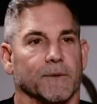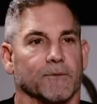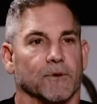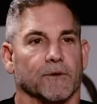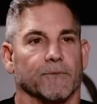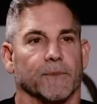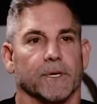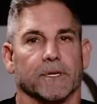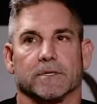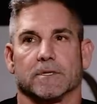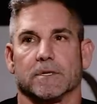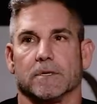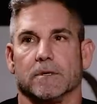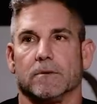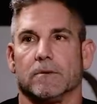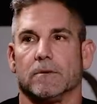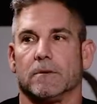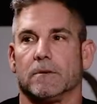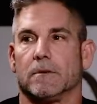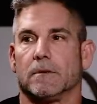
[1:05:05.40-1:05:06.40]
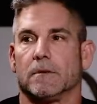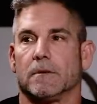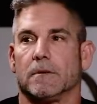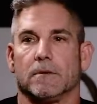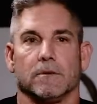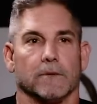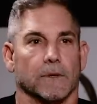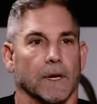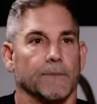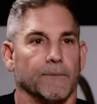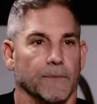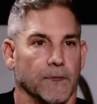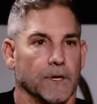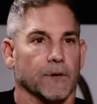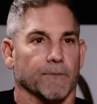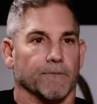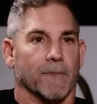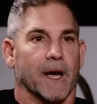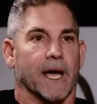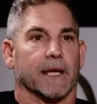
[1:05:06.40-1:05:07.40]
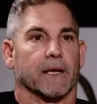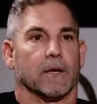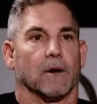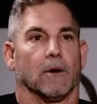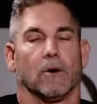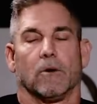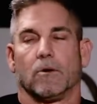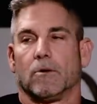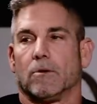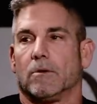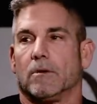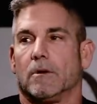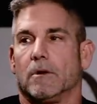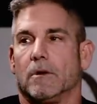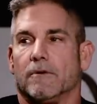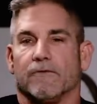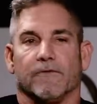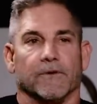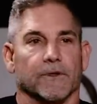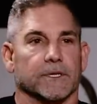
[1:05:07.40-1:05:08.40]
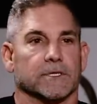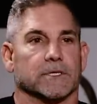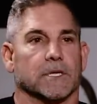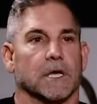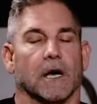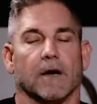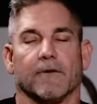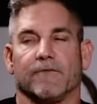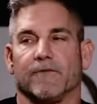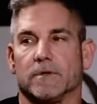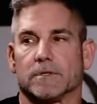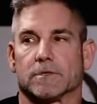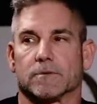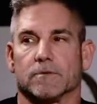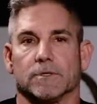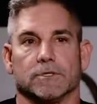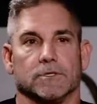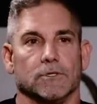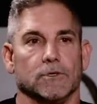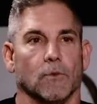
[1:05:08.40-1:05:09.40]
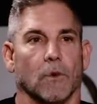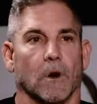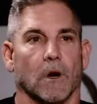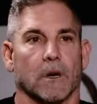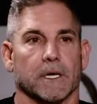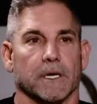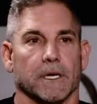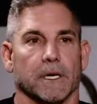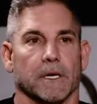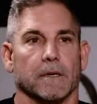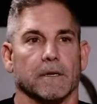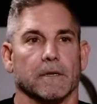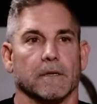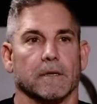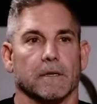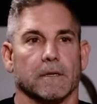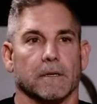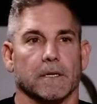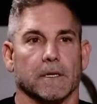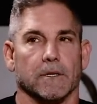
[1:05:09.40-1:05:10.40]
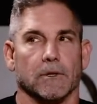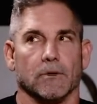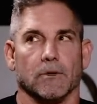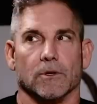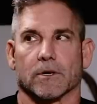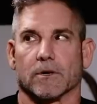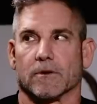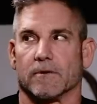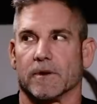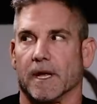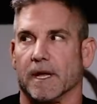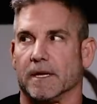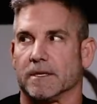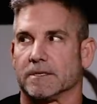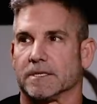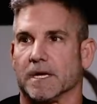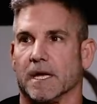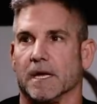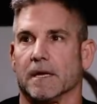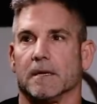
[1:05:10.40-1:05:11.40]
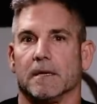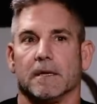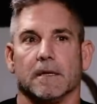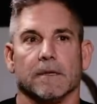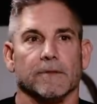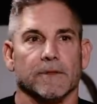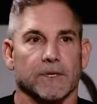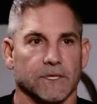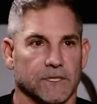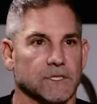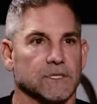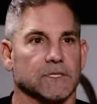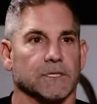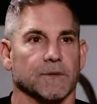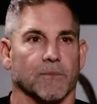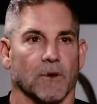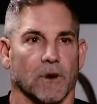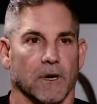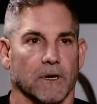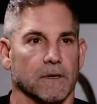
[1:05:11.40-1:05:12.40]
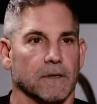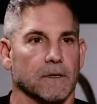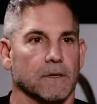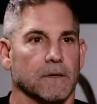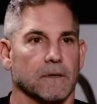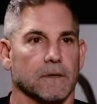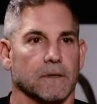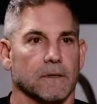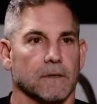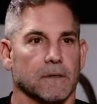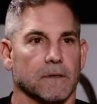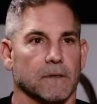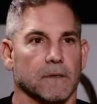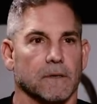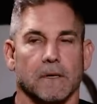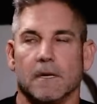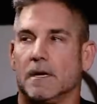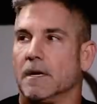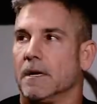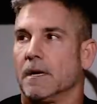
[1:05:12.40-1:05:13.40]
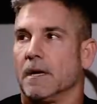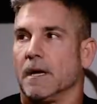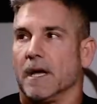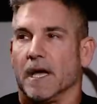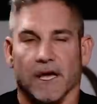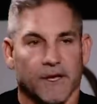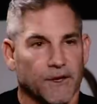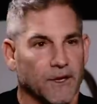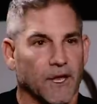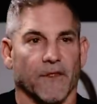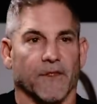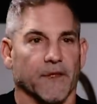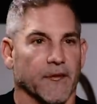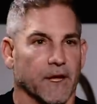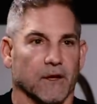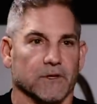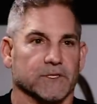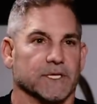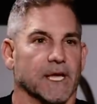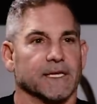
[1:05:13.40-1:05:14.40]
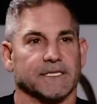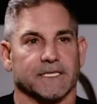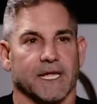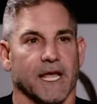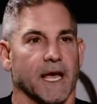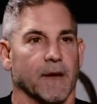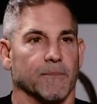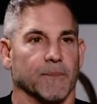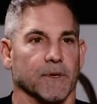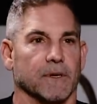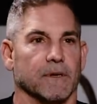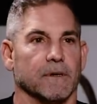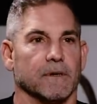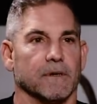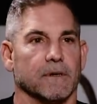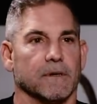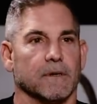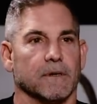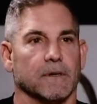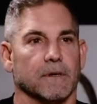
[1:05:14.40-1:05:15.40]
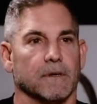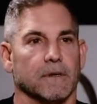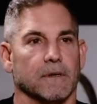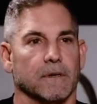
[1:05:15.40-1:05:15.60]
people have been to, the, my goal for this conference was you walk in and you look around and say, "This is important," mm-hmm. and nothing else has to happen. Mm-hmm.